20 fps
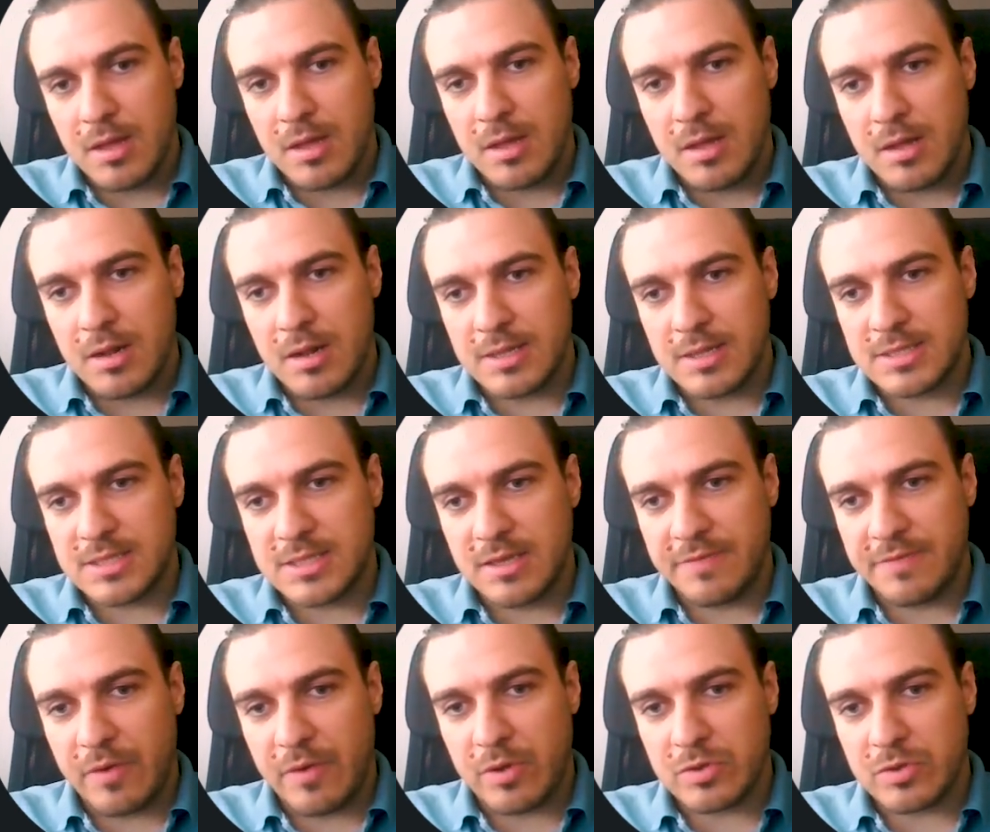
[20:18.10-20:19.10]
Let's see
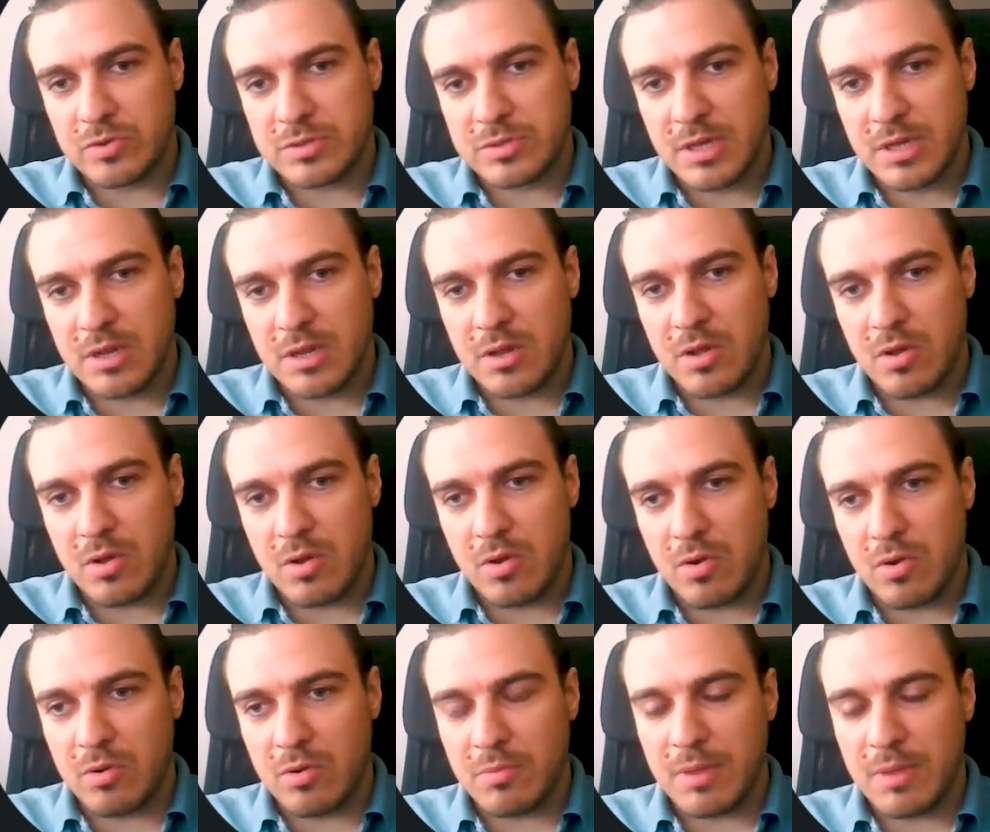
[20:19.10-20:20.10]
if I want to sell
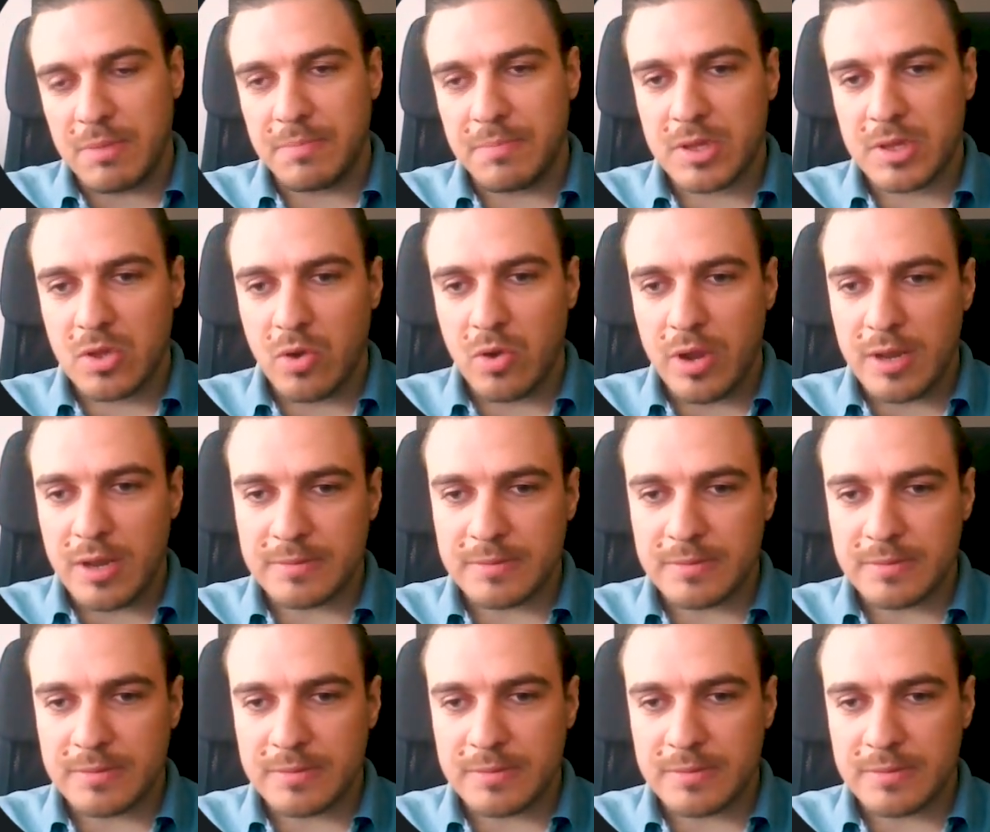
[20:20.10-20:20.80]
all my Bitcoin.